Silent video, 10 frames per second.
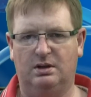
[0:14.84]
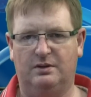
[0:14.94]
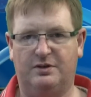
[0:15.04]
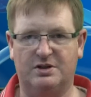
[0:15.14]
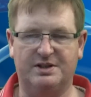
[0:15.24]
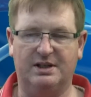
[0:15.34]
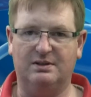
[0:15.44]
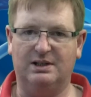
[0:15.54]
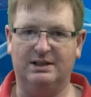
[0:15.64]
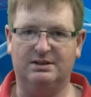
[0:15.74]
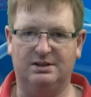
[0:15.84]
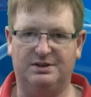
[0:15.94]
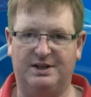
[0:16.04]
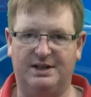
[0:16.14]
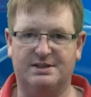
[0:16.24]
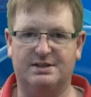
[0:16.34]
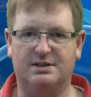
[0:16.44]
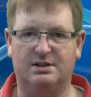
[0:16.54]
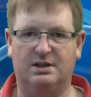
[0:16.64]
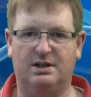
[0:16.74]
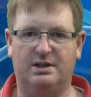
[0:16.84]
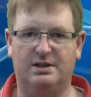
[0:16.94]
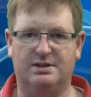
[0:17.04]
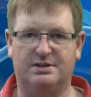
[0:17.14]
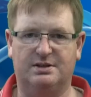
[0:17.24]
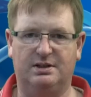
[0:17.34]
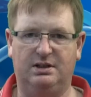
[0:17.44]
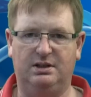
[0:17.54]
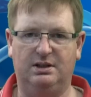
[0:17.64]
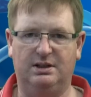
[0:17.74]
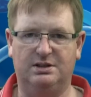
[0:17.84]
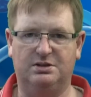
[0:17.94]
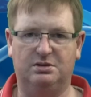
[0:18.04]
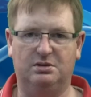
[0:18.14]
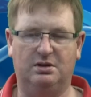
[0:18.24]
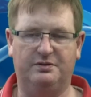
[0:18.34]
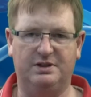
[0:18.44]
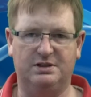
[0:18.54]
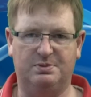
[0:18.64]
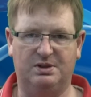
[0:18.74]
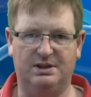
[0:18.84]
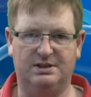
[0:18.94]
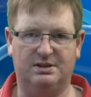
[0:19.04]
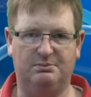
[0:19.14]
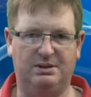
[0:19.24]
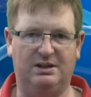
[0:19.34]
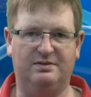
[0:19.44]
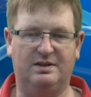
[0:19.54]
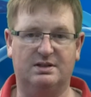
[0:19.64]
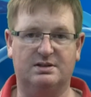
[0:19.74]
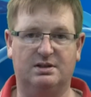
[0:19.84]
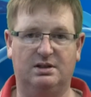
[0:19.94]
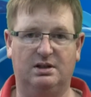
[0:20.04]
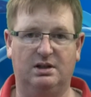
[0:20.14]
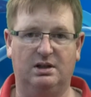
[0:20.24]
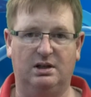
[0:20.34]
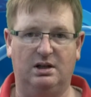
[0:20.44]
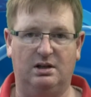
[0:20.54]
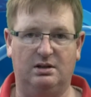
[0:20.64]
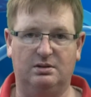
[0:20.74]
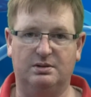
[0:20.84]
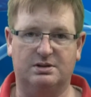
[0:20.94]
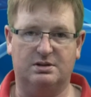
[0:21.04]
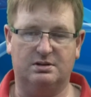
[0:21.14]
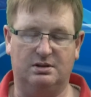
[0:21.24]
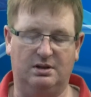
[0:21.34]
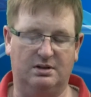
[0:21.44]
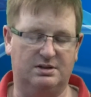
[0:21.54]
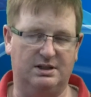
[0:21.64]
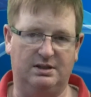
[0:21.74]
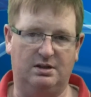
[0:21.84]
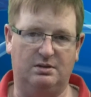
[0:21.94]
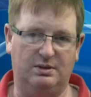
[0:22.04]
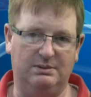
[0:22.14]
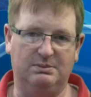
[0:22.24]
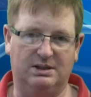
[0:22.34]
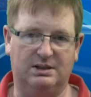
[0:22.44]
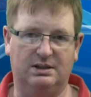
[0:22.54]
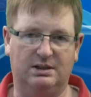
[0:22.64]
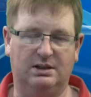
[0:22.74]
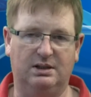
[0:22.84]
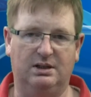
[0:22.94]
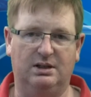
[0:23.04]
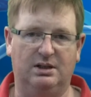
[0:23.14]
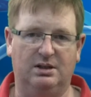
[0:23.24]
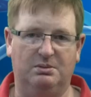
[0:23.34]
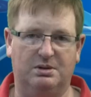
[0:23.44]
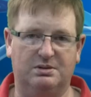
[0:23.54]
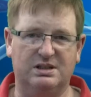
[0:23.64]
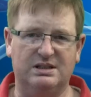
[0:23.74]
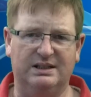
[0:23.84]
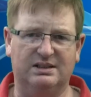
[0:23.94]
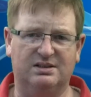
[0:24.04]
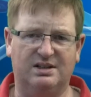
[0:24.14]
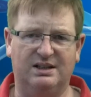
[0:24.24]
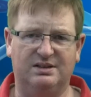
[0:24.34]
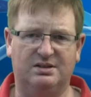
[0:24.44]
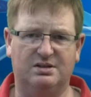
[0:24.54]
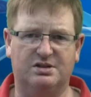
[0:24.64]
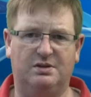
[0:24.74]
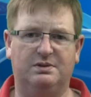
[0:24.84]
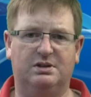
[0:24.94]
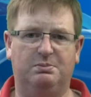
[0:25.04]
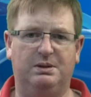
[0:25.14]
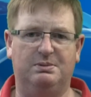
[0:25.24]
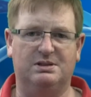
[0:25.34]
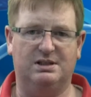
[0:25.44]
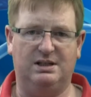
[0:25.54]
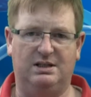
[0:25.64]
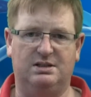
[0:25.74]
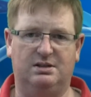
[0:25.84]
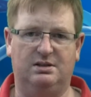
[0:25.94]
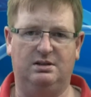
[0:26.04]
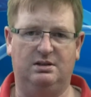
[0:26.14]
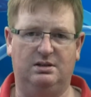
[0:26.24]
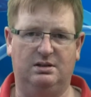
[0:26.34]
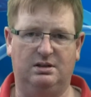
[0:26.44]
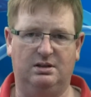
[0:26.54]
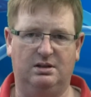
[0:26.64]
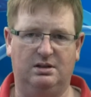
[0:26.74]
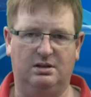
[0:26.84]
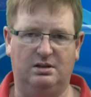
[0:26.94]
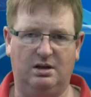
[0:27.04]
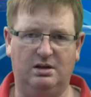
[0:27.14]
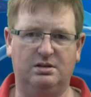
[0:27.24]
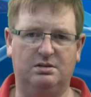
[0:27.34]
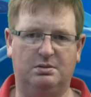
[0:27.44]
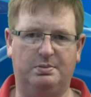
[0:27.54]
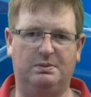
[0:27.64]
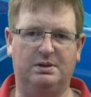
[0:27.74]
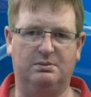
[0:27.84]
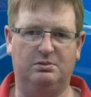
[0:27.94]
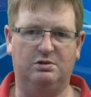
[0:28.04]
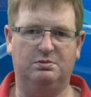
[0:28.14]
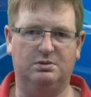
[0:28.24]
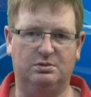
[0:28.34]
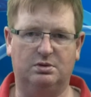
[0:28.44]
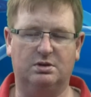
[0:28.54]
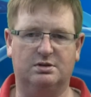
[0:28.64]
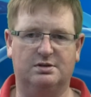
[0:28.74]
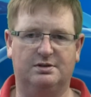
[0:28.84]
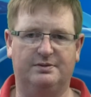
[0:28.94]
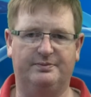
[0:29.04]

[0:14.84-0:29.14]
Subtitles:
The first thing I would like to address is the issue of these parades in Belfast. Although it's outside our remit, but I'd just like to try and draw something to people's attention. How the Republican movement works.